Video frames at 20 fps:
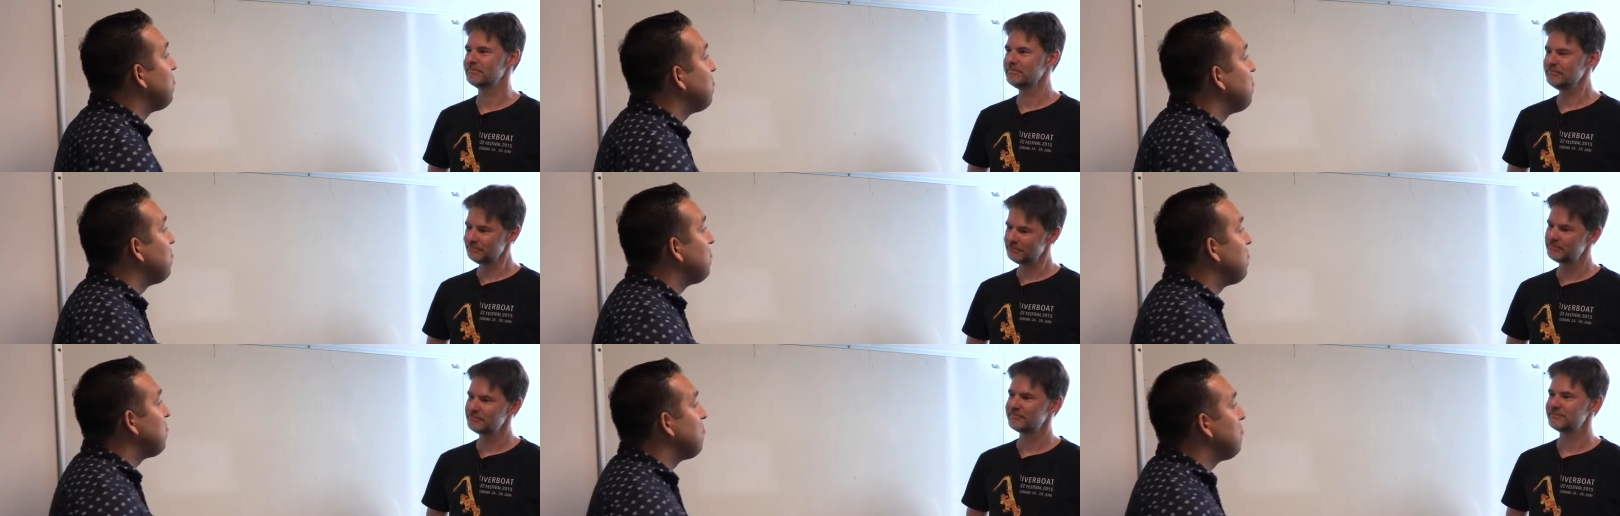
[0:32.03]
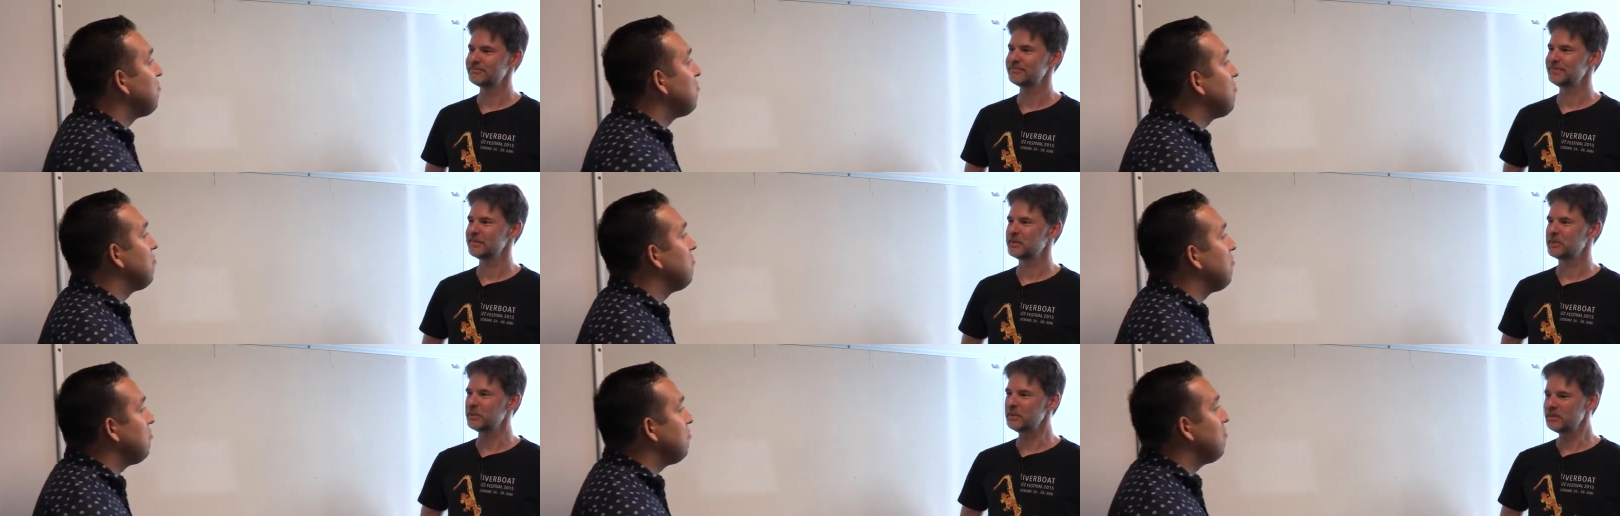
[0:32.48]
Speaker 1: Mm-hmm.
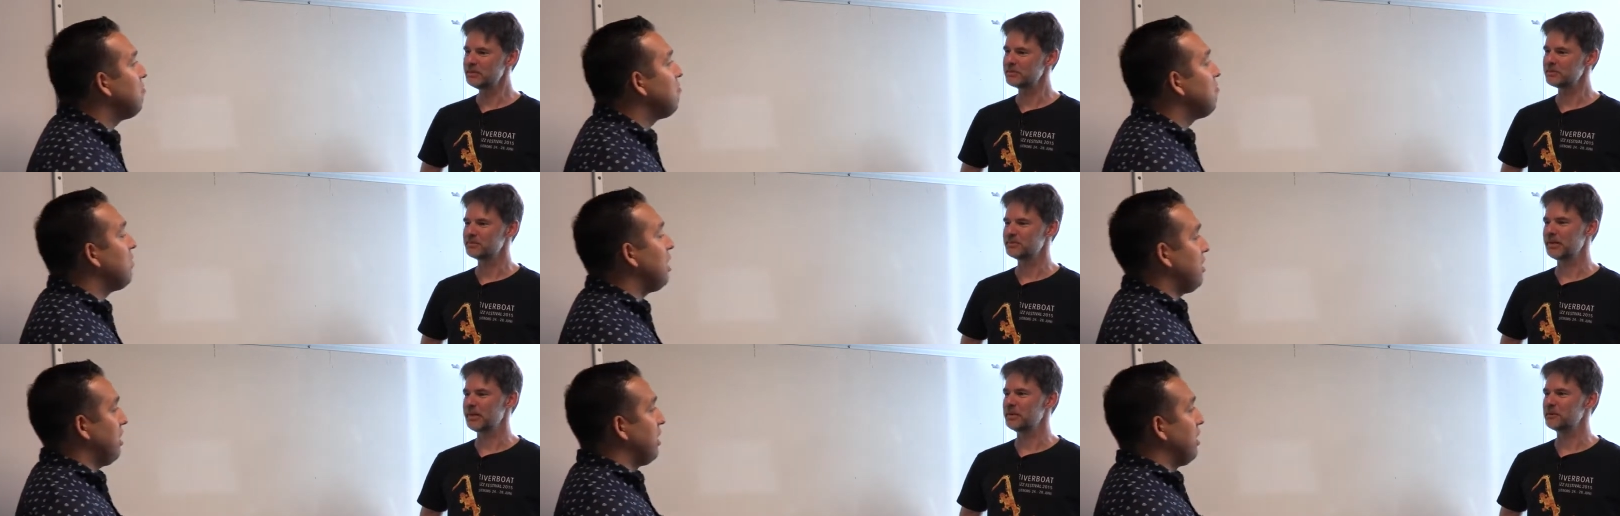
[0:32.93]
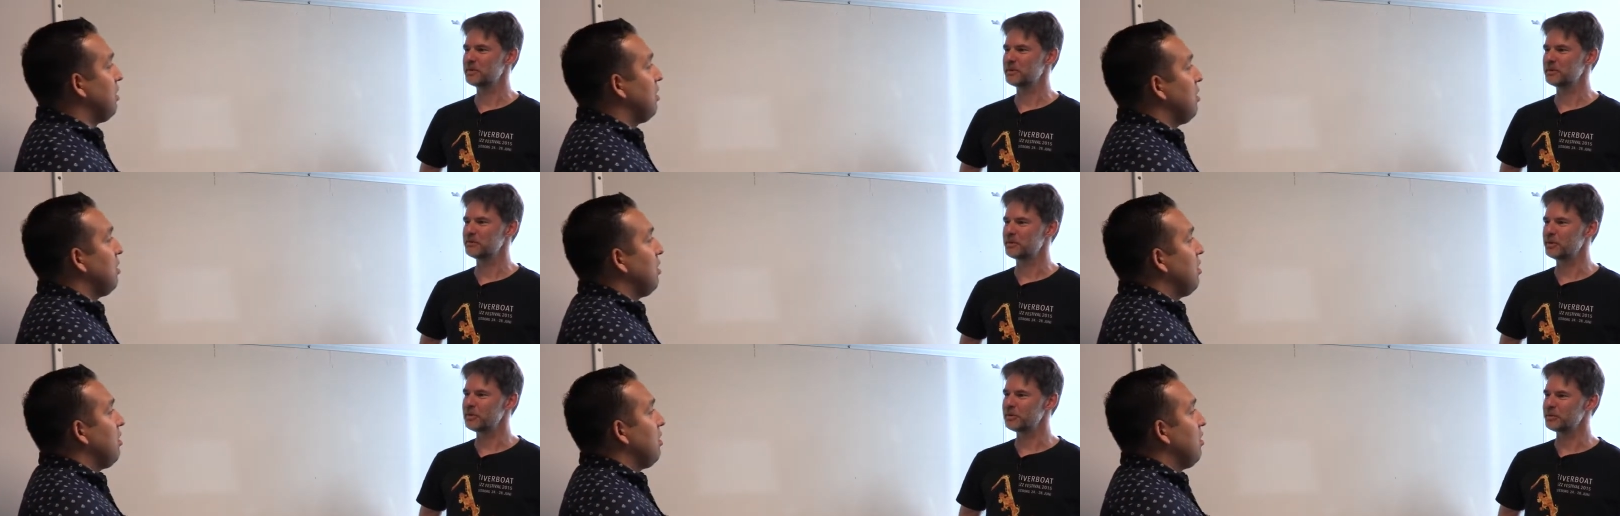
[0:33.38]
Cool. Well, I'm
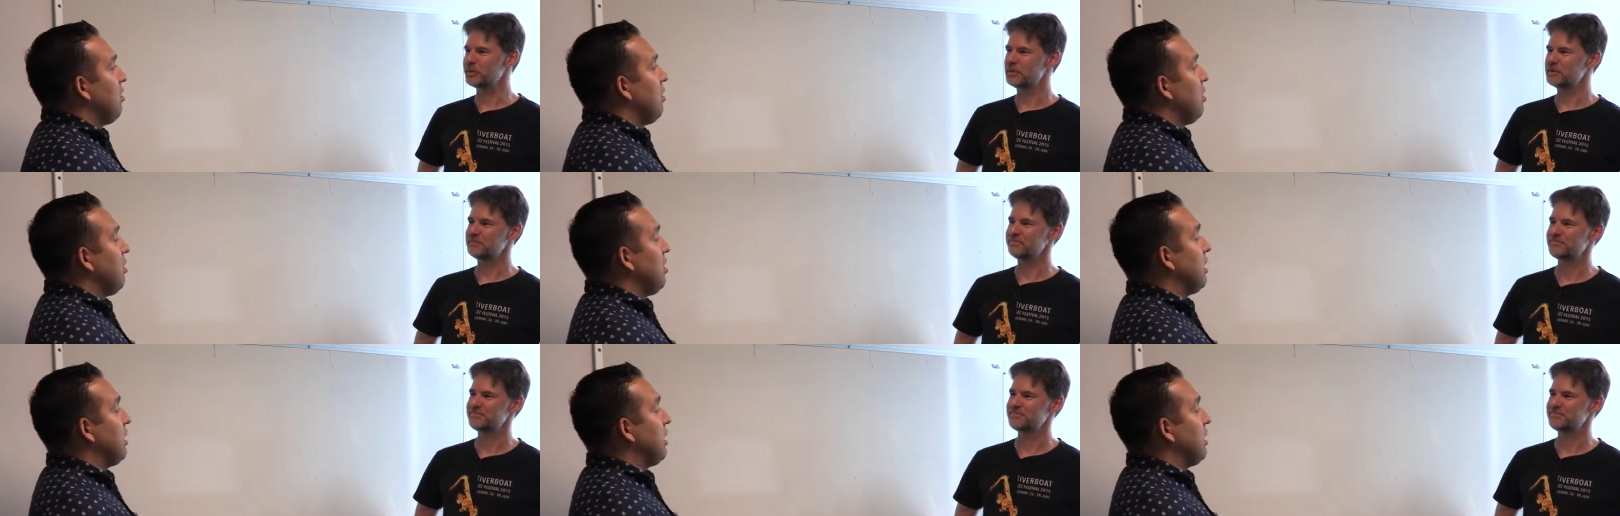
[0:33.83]
looking forward to it.